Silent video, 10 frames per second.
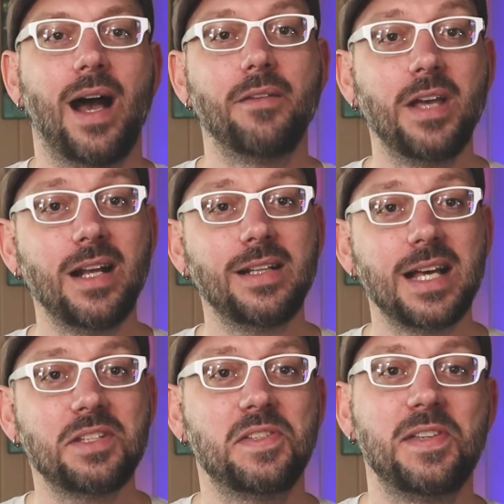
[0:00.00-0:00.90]
I've got a
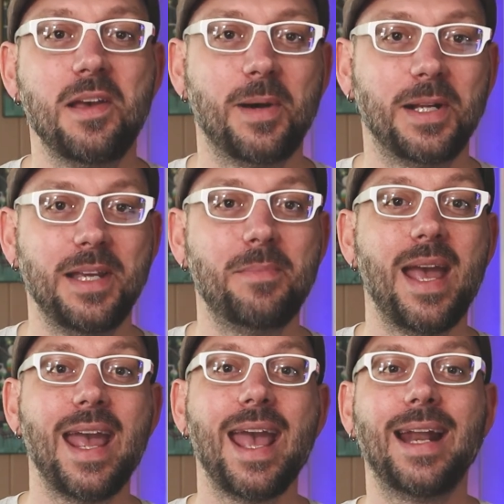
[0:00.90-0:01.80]
lot to say about
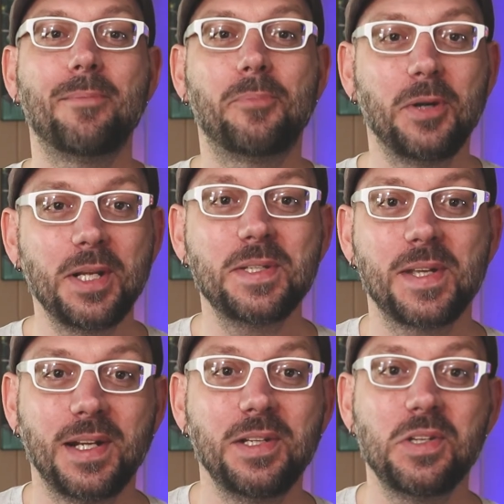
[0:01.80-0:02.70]
eBay, and I'm pretty
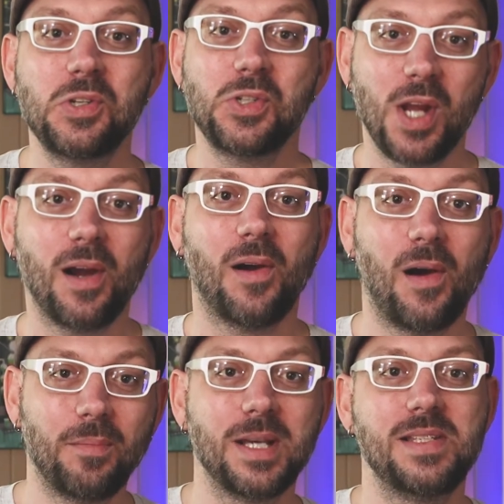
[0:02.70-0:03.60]
excited to
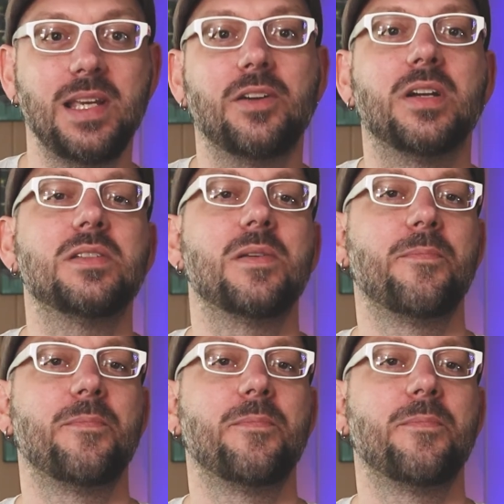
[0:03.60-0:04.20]
share all my secrets.